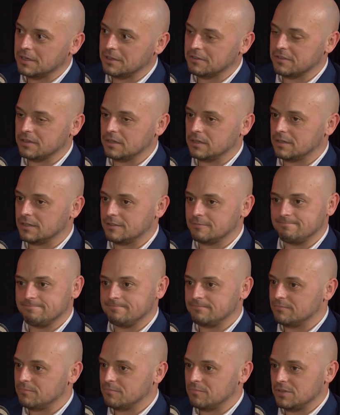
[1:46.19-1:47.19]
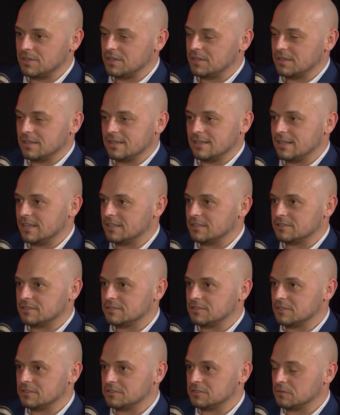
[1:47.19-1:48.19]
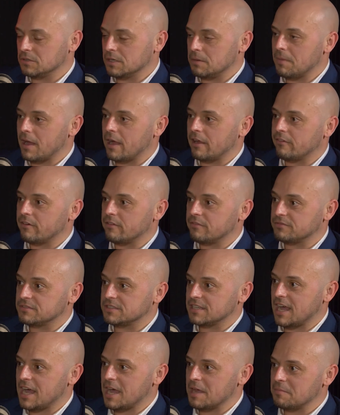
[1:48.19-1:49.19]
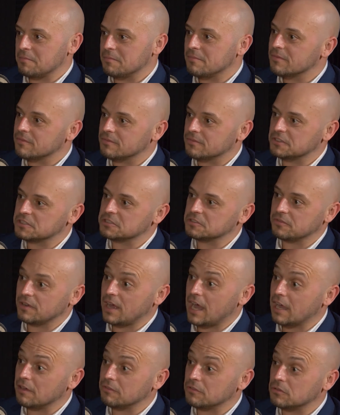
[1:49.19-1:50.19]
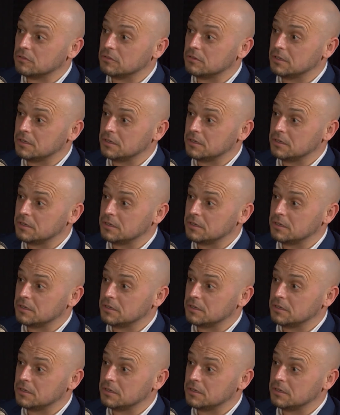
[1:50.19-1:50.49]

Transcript: I think it's only a matter of time for survival.